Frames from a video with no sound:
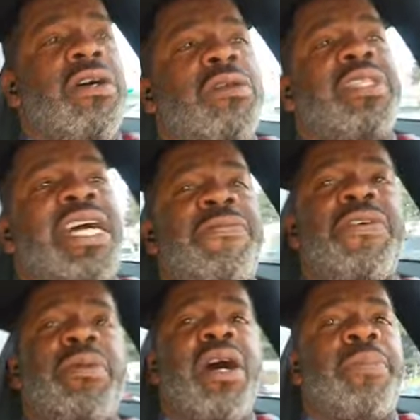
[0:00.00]
Who's that
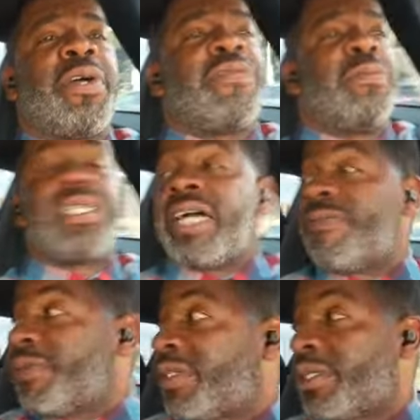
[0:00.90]
football player from San
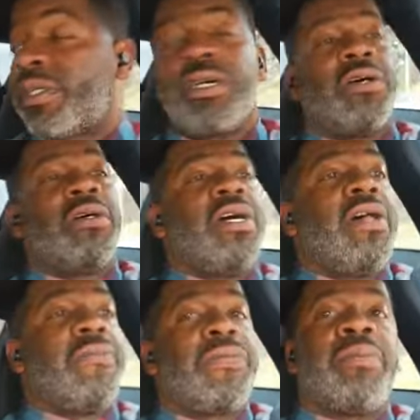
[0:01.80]
Francisco,
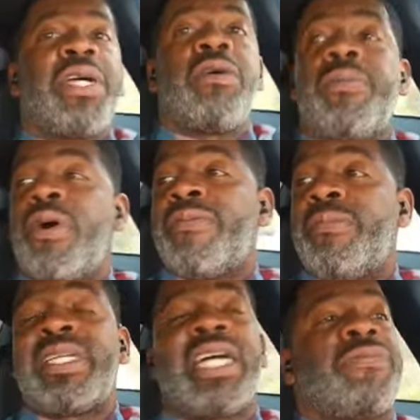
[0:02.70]
the big old boy from
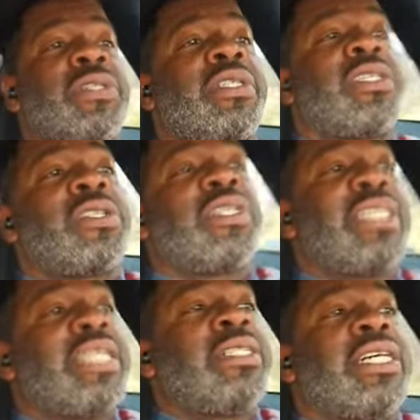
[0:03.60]
San Francisco that
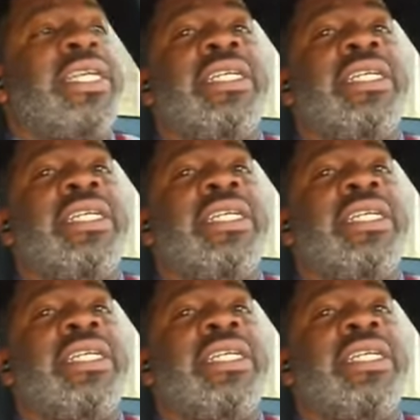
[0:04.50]
they said he